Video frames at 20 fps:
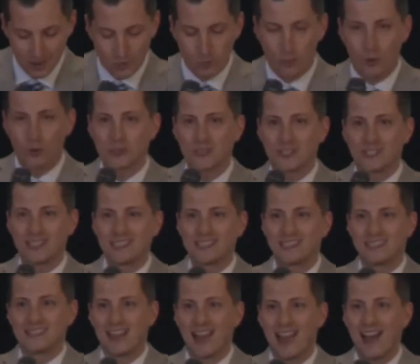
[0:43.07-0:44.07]
Worst seats
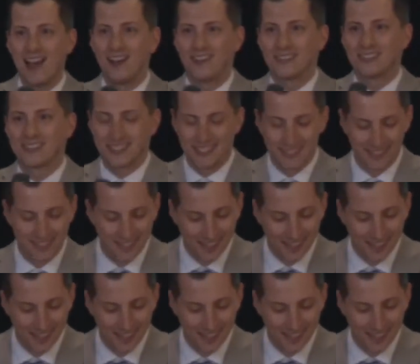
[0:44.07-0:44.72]
in the house.